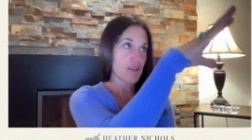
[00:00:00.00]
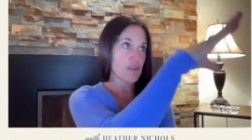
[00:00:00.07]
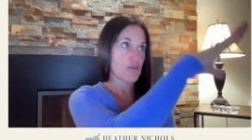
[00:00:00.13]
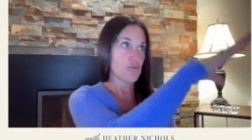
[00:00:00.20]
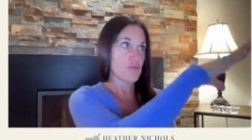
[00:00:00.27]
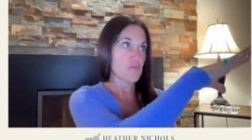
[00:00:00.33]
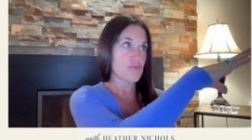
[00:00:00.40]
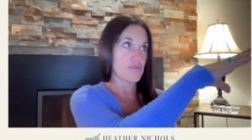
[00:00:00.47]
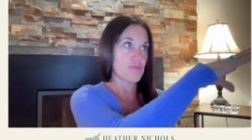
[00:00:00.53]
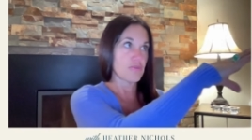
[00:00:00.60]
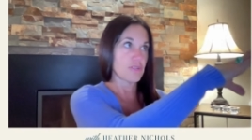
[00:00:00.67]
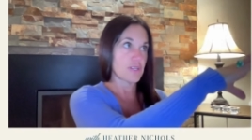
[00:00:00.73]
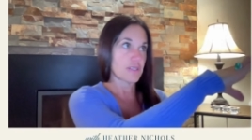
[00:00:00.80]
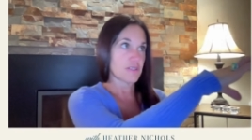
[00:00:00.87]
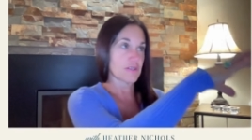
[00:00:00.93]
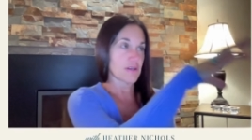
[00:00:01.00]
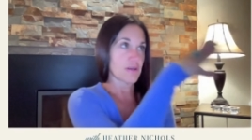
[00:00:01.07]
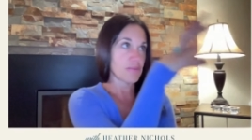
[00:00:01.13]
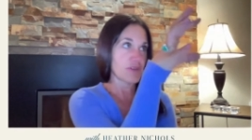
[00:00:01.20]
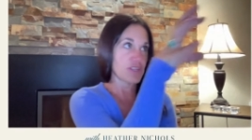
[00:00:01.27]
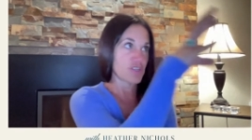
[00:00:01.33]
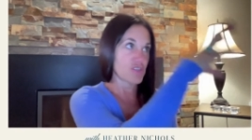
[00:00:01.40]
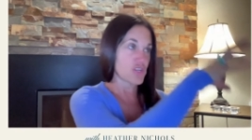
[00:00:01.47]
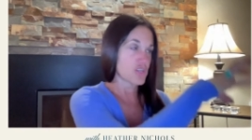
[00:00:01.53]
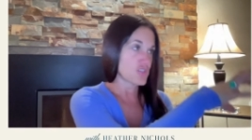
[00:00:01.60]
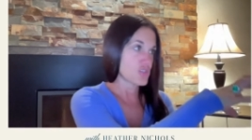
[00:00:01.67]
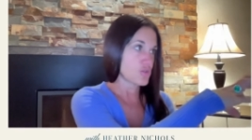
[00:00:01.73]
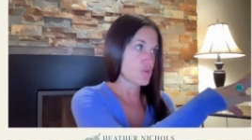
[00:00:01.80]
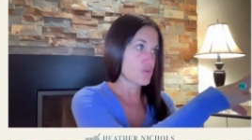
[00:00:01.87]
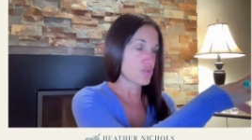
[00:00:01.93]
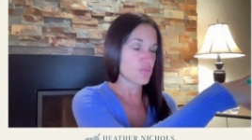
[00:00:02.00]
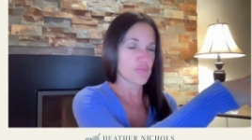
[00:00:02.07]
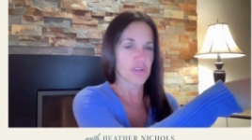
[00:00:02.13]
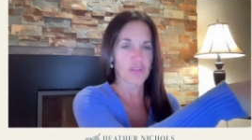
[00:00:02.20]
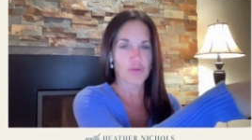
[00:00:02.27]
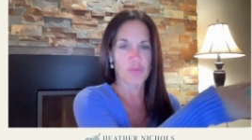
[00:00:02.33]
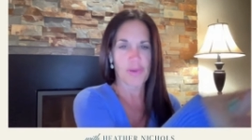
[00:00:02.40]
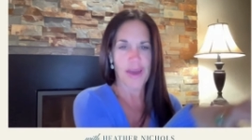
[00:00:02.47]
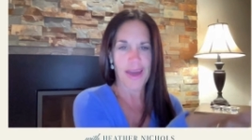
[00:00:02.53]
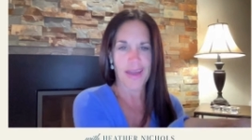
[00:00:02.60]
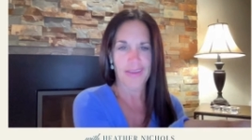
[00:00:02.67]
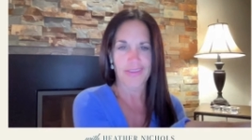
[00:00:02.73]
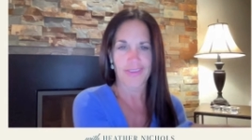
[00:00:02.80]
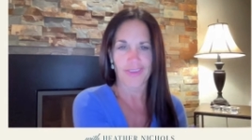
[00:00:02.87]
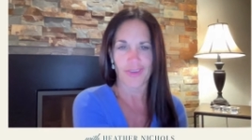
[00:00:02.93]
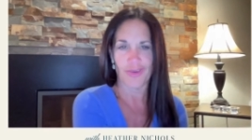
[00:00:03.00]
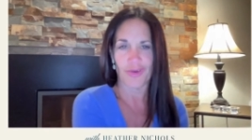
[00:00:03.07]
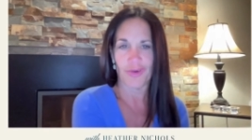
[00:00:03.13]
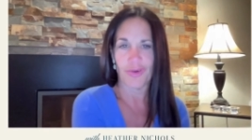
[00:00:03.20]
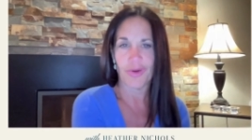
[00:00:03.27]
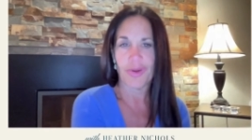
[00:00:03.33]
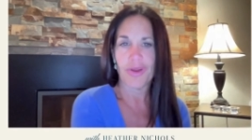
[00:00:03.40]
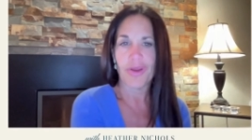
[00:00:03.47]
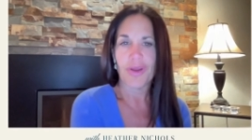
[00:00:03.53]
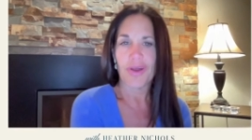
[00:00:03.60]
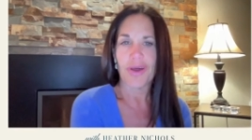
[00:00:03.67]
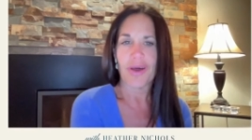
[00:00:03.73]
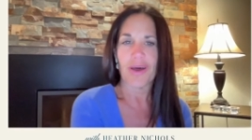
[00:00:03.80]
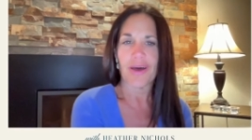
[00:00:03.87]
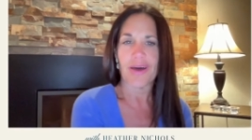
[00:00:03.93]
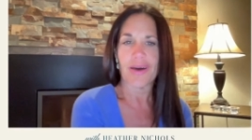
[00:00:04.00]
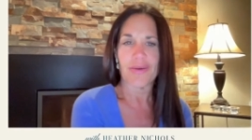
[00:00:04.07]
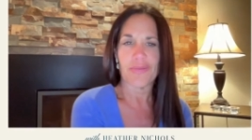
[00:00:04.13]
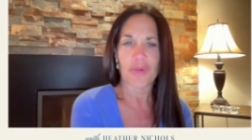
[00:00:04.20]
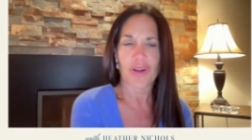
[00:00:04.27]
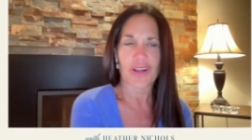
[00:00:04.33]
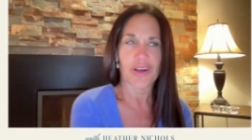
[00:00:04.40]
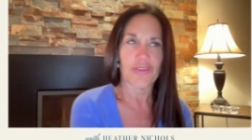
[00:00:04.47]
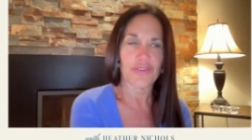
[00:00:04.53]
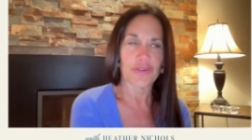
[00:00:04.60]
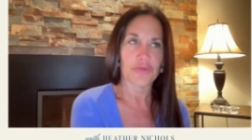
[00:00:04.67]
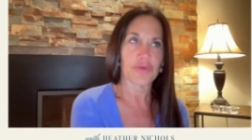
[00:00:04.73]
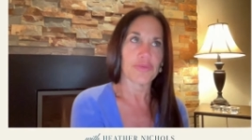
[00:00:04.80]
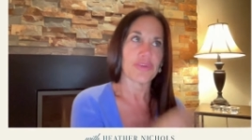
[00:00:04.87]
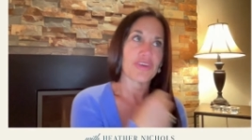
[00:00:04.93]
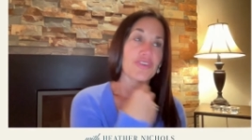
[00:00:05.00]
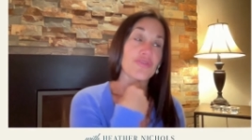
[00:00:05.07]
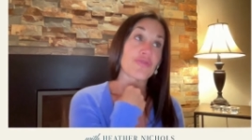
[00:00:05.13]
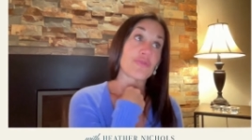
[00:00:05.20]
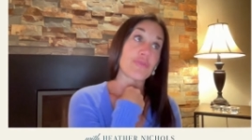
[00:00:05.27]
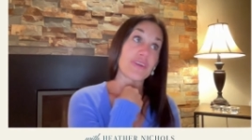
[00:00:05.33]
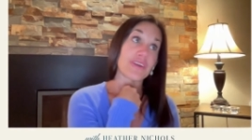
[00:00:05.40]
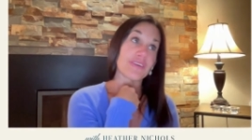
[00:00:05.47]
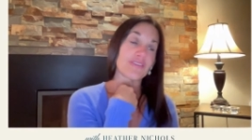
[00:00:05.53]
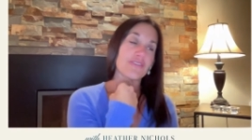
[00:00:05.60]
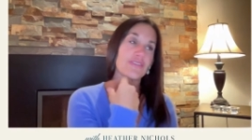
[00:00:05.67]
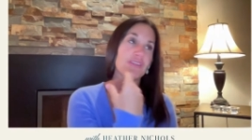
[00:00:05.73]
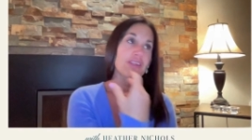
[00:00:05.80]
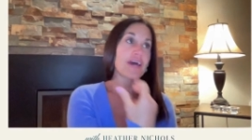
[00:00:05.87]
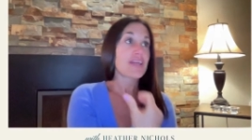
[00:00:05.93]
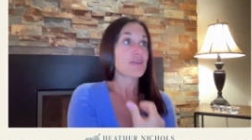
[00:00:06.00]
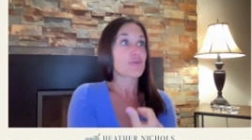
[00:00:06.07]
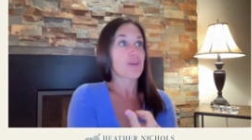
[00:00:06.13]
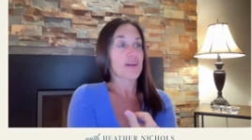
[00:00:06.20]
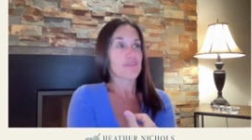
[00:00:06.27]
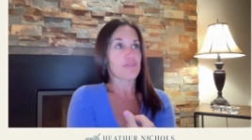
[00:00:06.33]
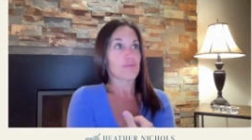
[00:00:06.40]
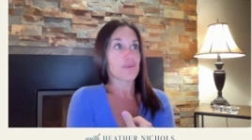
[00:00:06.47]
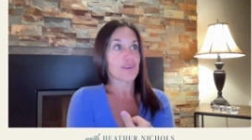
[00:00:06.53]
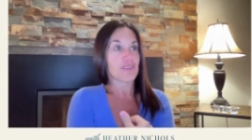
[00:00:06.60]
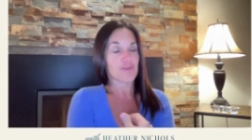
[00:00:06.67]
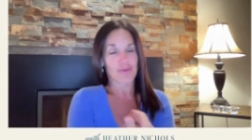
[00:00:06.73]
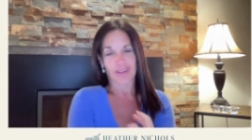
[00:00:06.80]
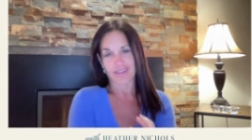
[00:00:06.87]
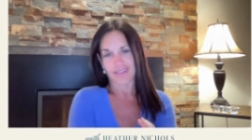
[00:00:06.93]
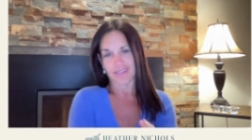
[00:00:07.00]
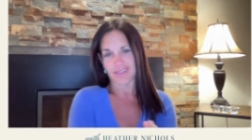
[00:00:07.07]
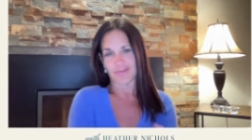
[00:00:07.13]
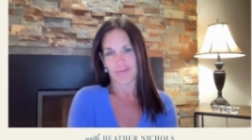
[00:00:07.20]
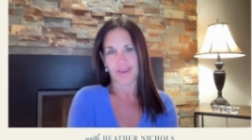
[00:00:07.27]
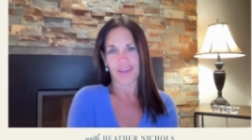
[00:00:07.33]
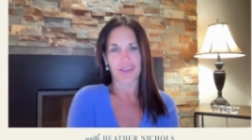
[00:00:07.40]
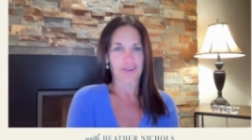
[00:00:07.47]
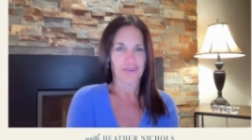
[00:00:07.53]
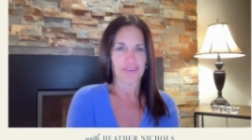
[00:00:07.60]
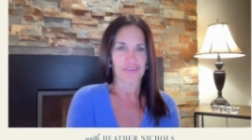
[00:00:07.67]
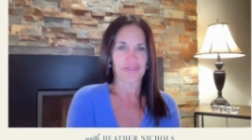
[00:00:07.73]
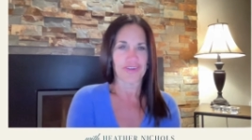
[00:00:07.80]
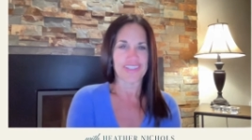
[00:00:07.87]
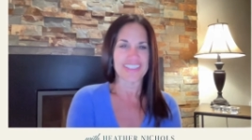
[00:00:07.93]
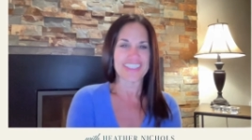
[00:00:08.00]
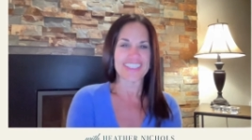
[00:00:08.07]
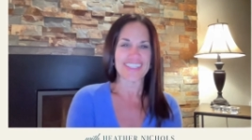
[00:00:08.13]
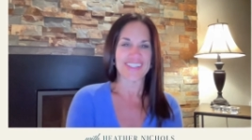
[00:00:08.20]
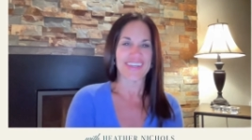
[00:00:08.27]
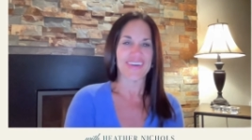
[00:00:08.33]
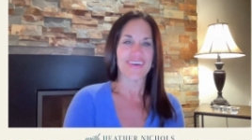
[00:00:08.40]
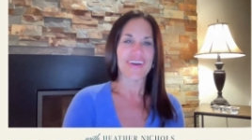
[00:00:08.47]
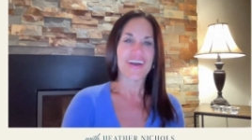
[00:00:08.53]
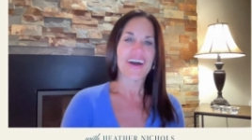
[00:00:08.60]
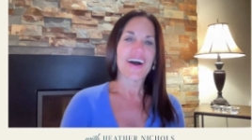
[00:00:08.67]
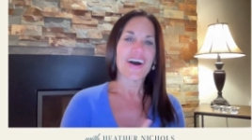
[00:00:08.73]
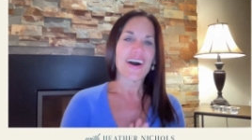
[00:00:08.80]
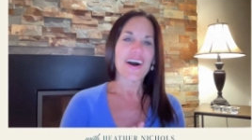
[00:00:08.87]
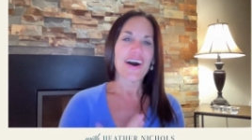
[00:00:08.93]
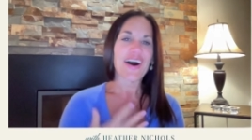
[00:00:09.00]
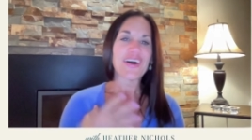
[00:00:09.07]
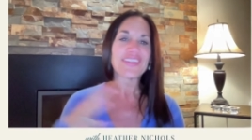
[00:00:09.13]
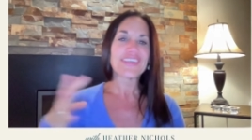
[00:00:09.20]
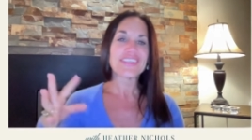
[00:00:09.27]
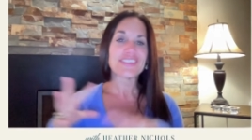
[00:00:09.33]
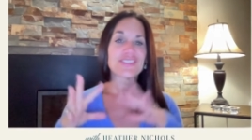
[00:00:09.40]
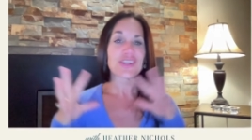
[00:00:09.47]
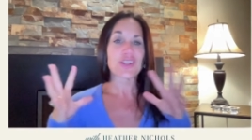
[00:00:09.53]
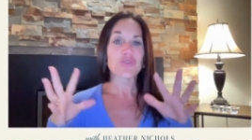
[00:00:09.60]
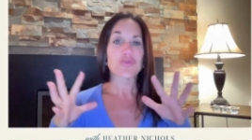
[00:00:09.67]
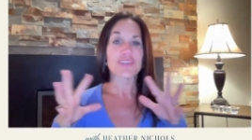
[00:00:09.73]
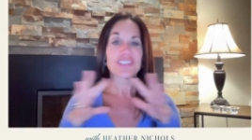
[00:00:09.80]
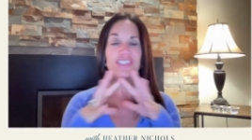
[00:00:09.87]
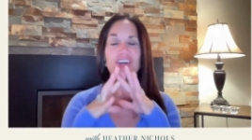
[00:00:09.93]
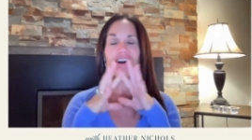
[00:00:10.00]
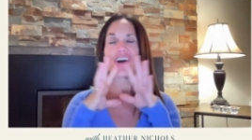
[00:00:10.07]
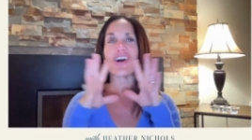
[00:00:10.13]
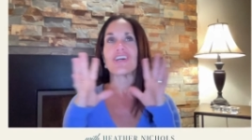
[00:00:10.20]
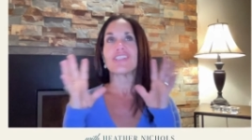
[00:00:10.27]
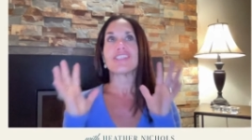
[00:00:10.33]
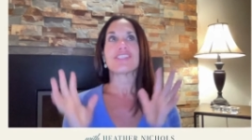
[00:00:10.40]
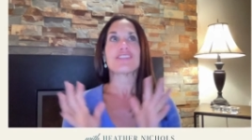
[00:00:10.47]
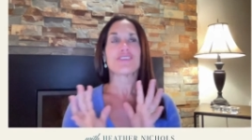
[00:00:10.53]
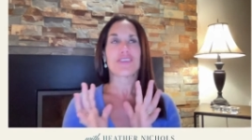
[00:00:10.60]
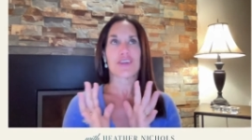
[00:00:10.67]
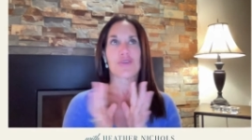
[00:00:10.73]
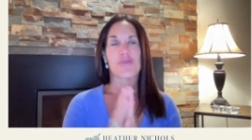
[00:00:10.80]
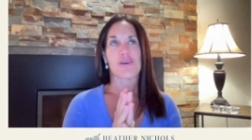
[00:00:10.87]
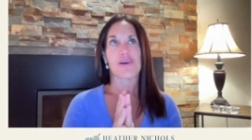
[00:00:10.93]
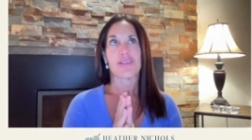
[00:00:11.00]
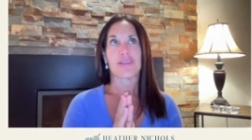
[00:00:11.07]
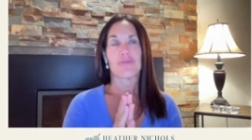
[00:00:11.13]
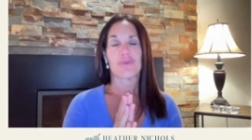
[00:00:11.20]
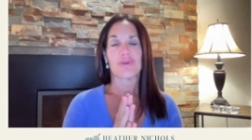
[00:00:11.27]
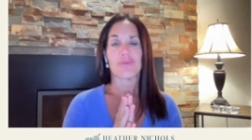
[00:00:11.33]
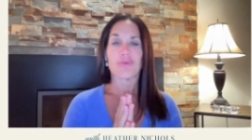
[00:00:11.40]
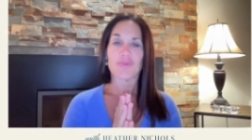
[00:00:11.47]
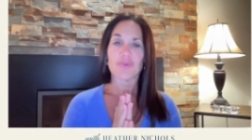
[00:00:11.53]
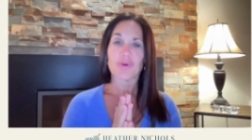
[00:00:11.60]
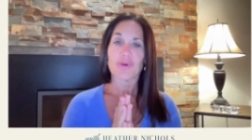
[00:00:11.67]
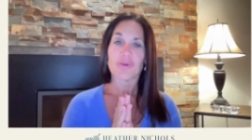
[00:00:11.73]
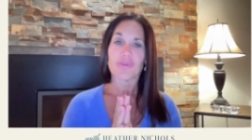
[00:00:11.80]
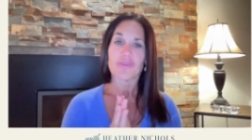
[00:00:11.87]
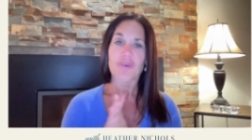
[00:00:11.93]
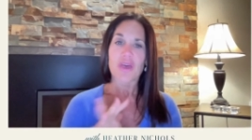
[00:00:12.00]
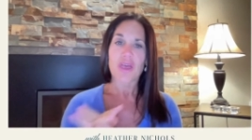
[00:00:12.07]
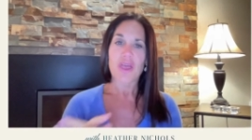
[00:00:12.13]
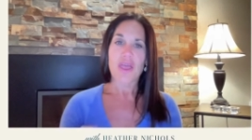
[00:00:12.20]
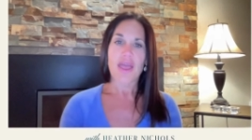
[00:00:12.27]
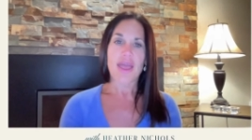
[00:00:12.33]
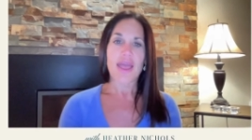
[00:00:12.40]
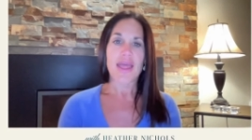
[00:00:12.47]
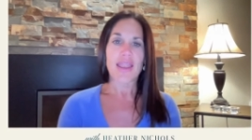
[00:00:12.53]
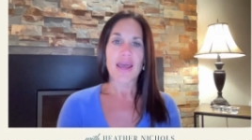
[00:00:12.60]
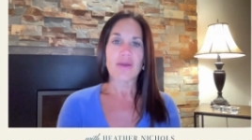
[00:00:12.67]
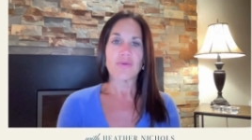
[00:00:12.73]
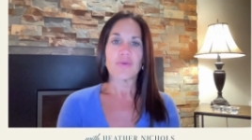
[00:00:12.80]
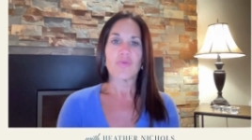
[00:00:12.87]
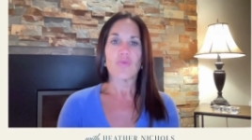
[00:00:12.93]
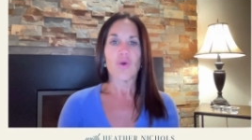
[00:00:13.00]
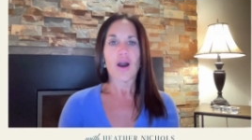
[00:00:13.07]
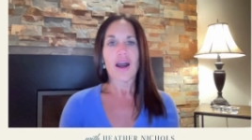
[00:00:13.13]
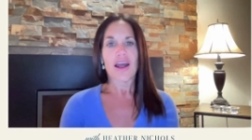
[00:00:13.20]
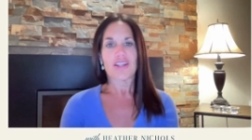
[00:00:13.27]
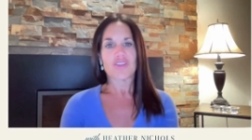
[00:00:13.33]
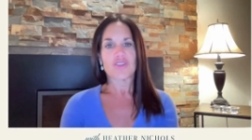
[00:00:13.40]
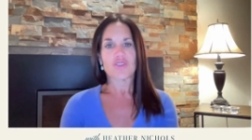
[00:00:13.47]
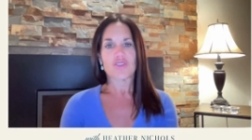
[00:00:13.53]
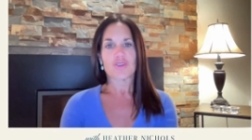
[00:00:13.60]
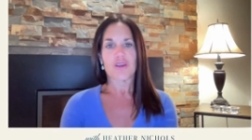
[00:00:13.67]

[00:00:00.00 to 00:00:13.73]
you, you need to, I'm going to judge you to bring you back to a more comfortable place for me so that I don't have to be threatened by your difference. You know, all these judgments constantly going on in people's worlds. And I would watch,